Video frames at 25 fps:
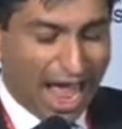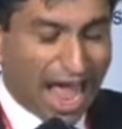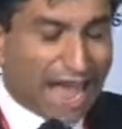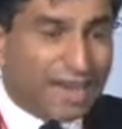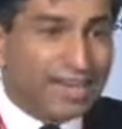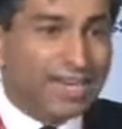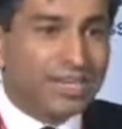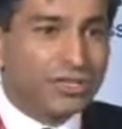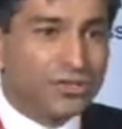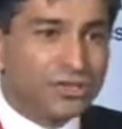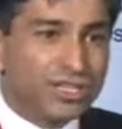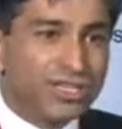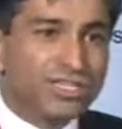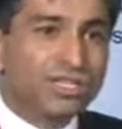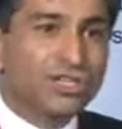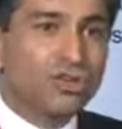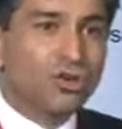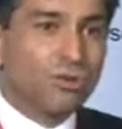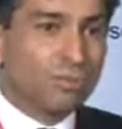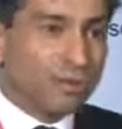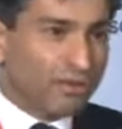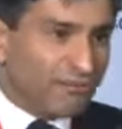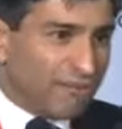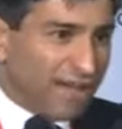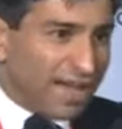Adding to these
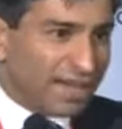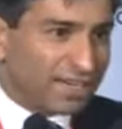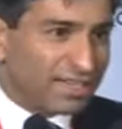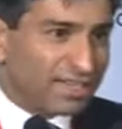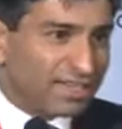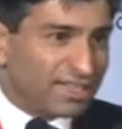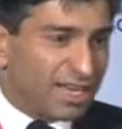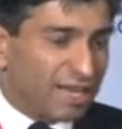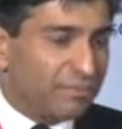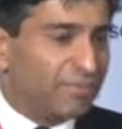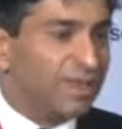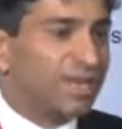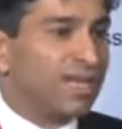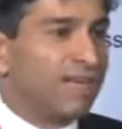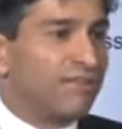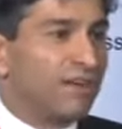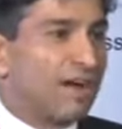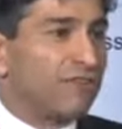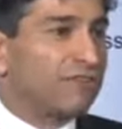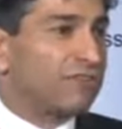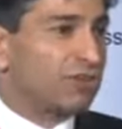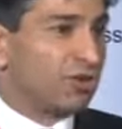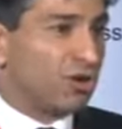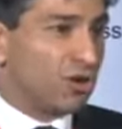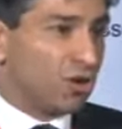global factors, I believe,
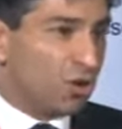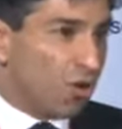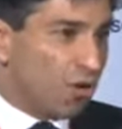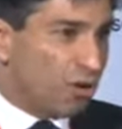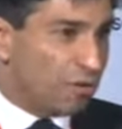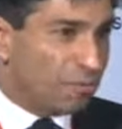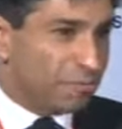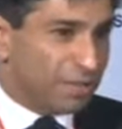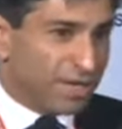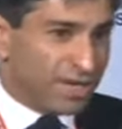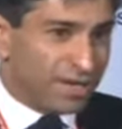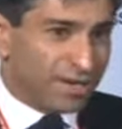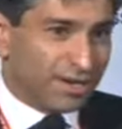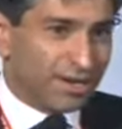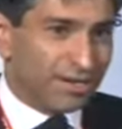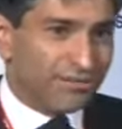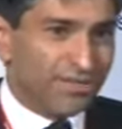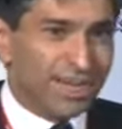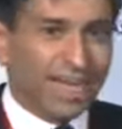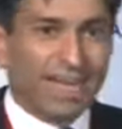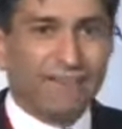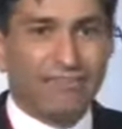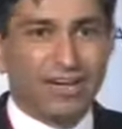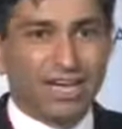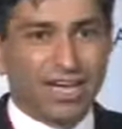after a long period,
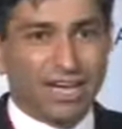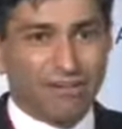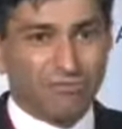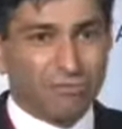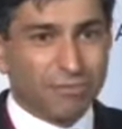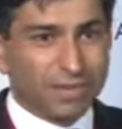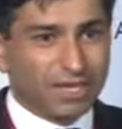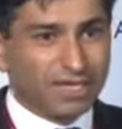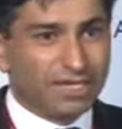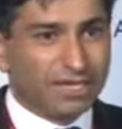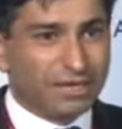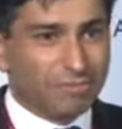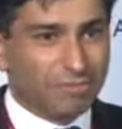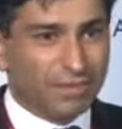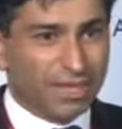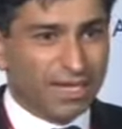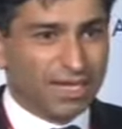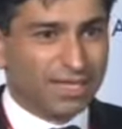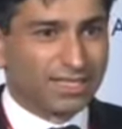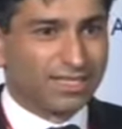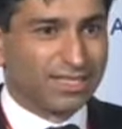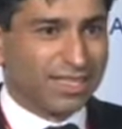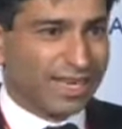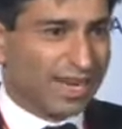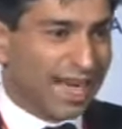we have a government in
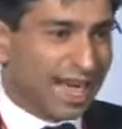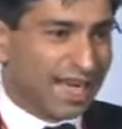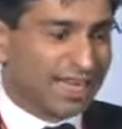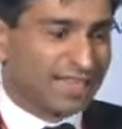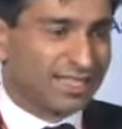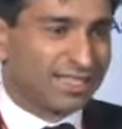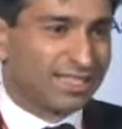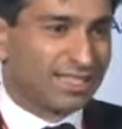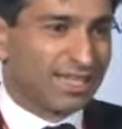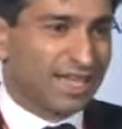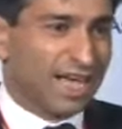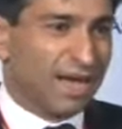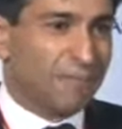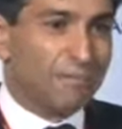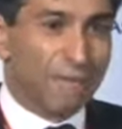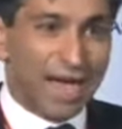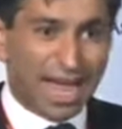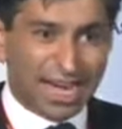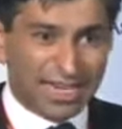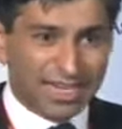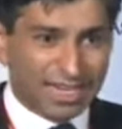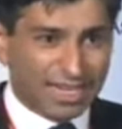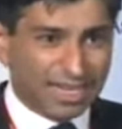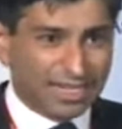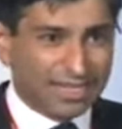place that has a
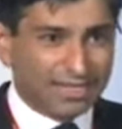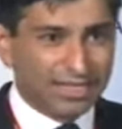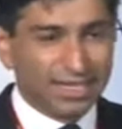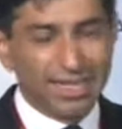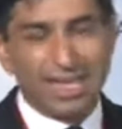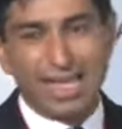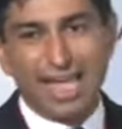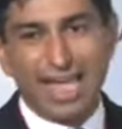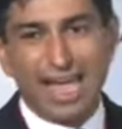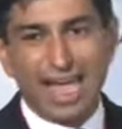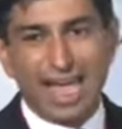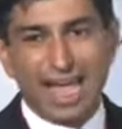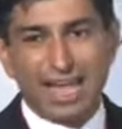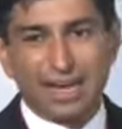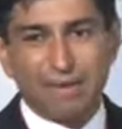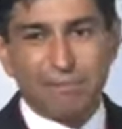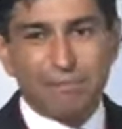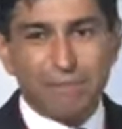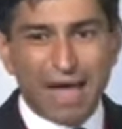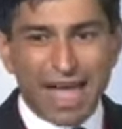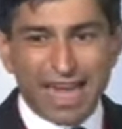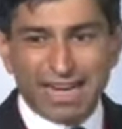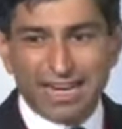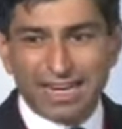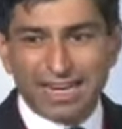mandate, and a
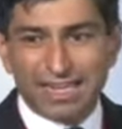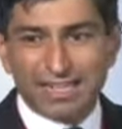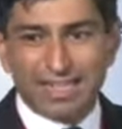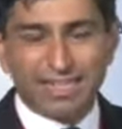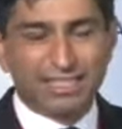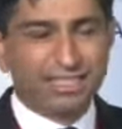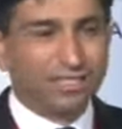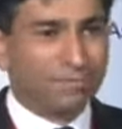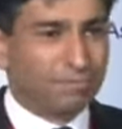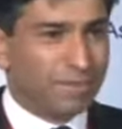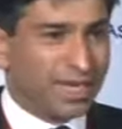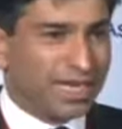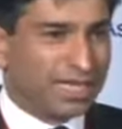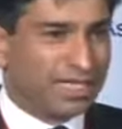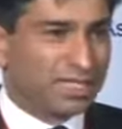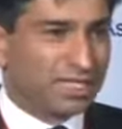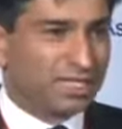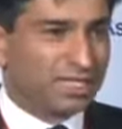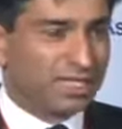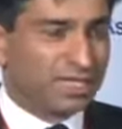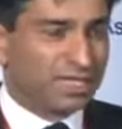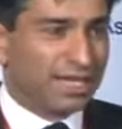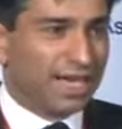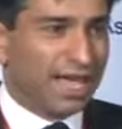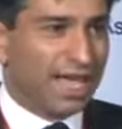mandate that's
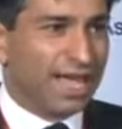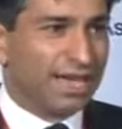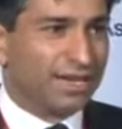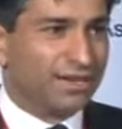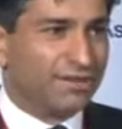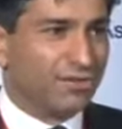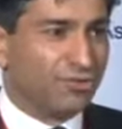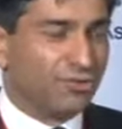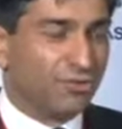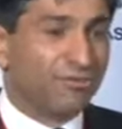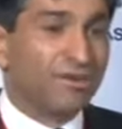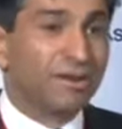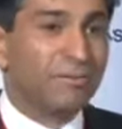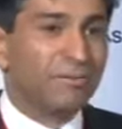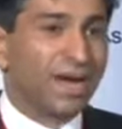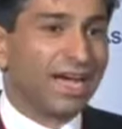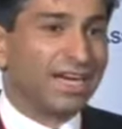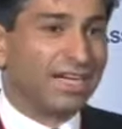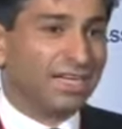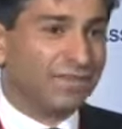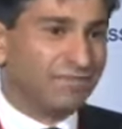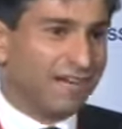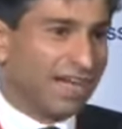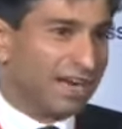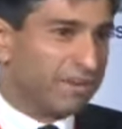based and driven
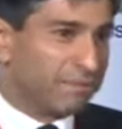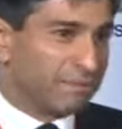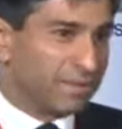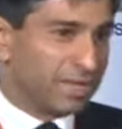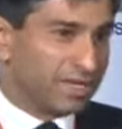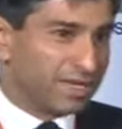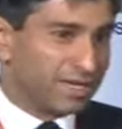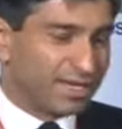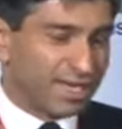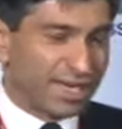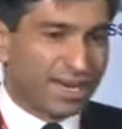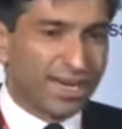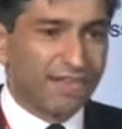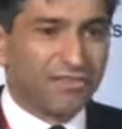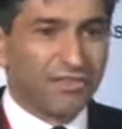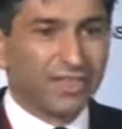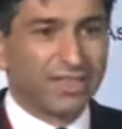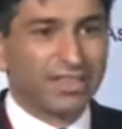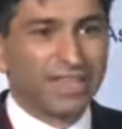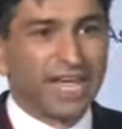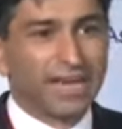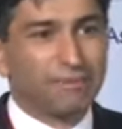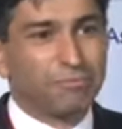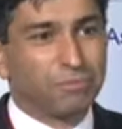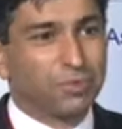by development. And I
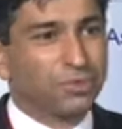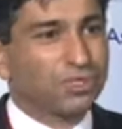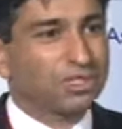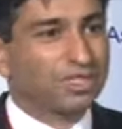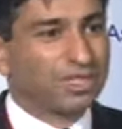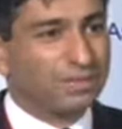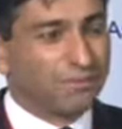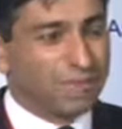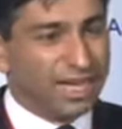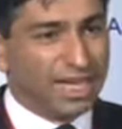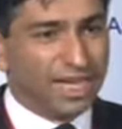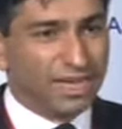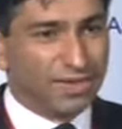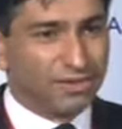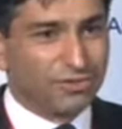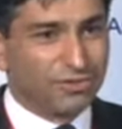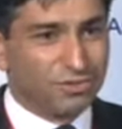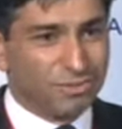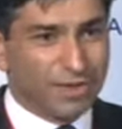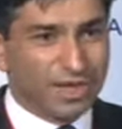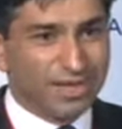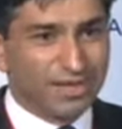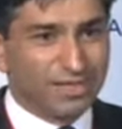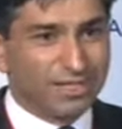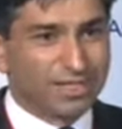think that puts a
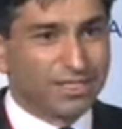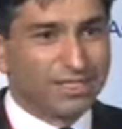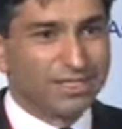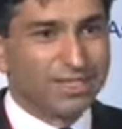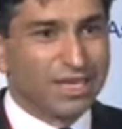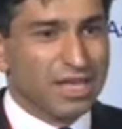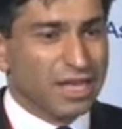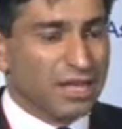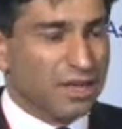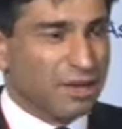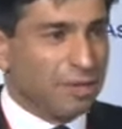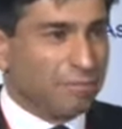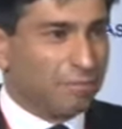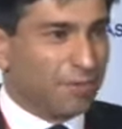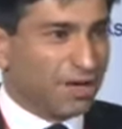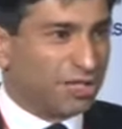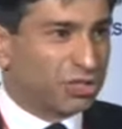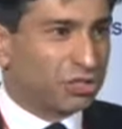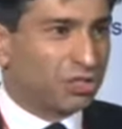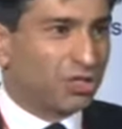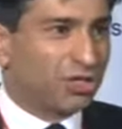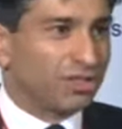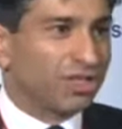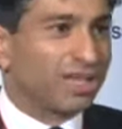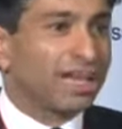tremendous
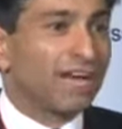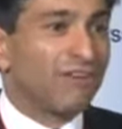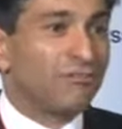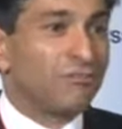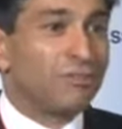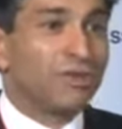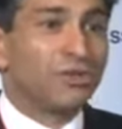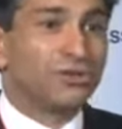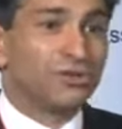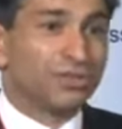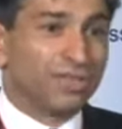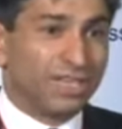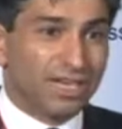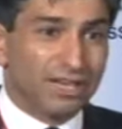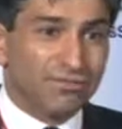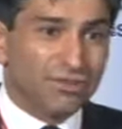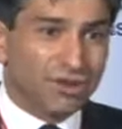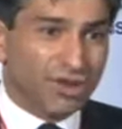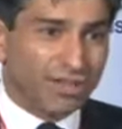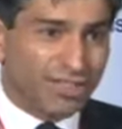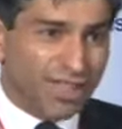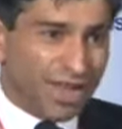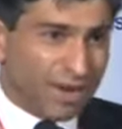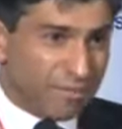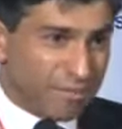pressure on the government to
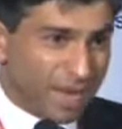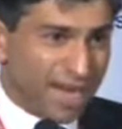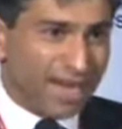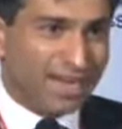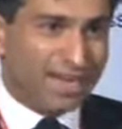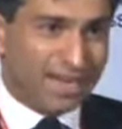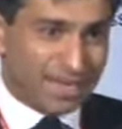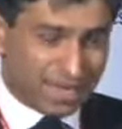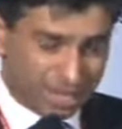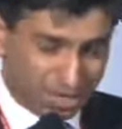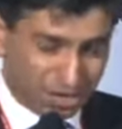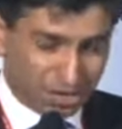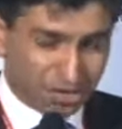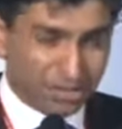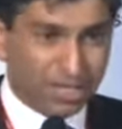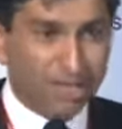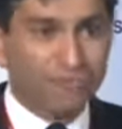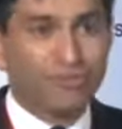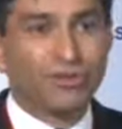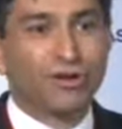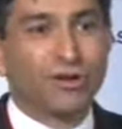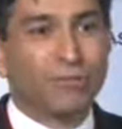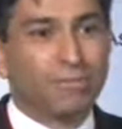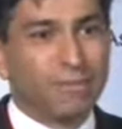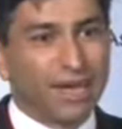deliver on that mandate, to
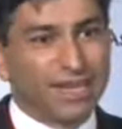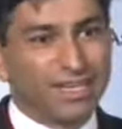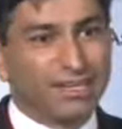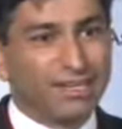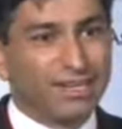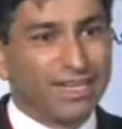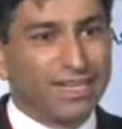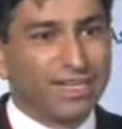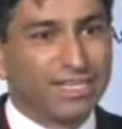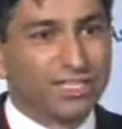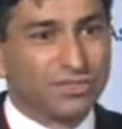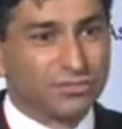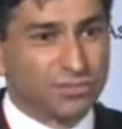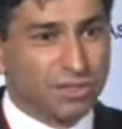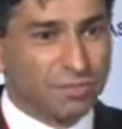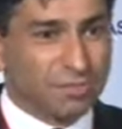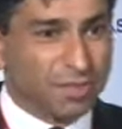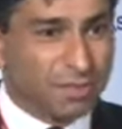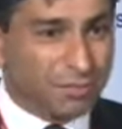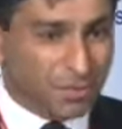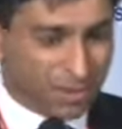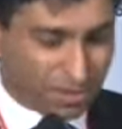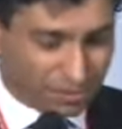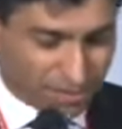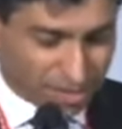deliver on better days for the
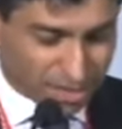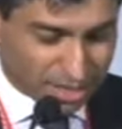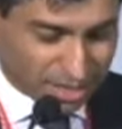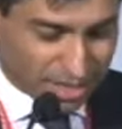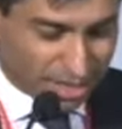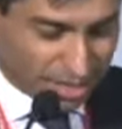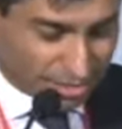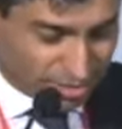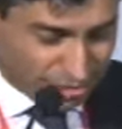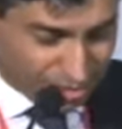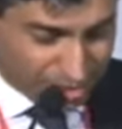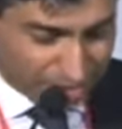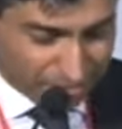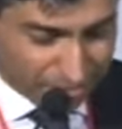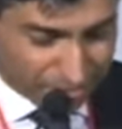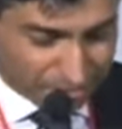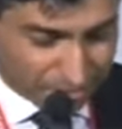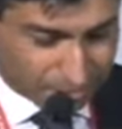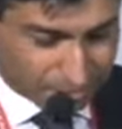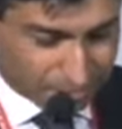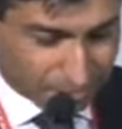people of this country.